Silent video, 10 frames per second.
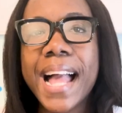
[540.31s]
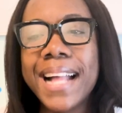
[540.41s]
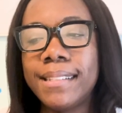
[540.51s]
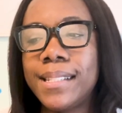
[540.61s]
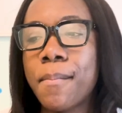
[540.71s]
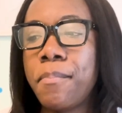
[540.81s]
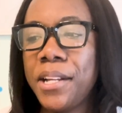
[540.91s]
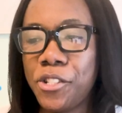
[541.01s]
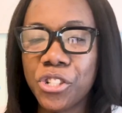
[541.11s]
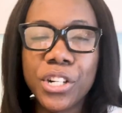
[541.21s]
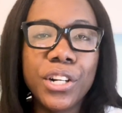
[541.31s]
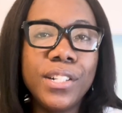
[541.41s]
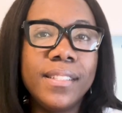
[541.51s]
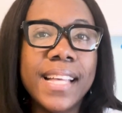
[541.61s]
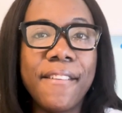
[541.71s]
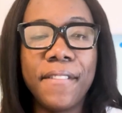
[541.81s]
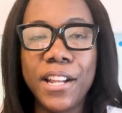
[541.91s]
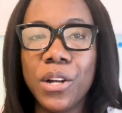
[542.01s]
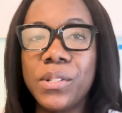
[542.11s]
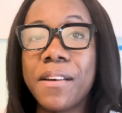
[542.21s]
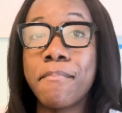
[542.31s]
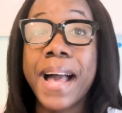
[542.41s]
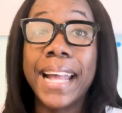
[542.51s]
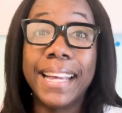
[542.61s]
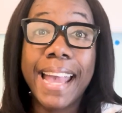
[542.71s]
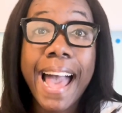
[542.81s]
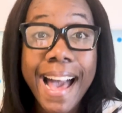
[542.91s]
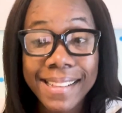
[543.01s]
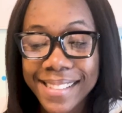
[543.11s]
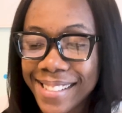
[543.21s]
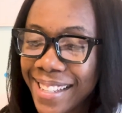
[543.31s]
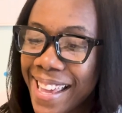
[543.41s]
at some pictures and videos of my cat,